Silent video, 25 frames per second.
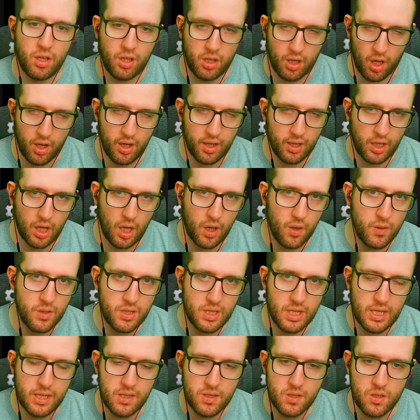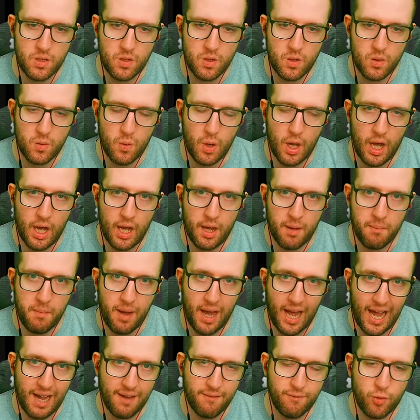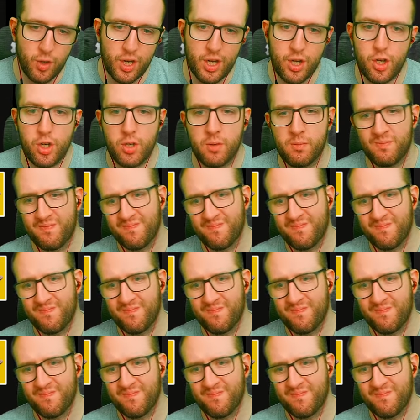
kind of goes into average.